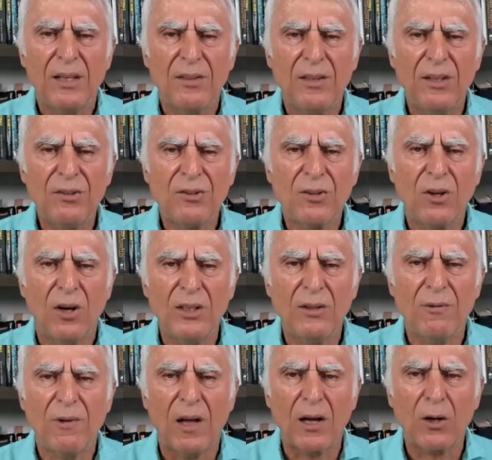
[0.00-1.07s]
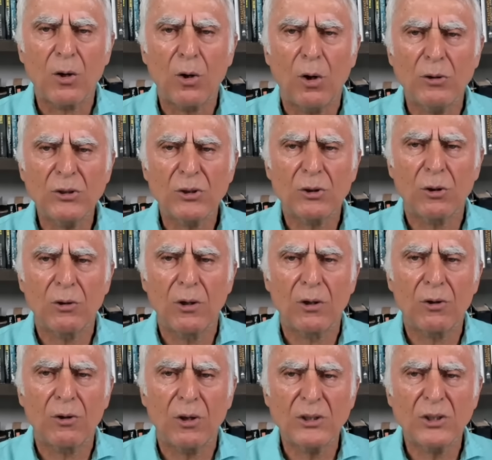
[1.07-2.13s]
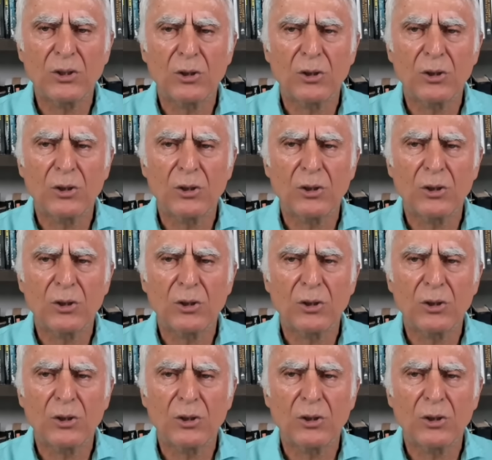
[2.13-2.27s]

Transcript: this kind of a cross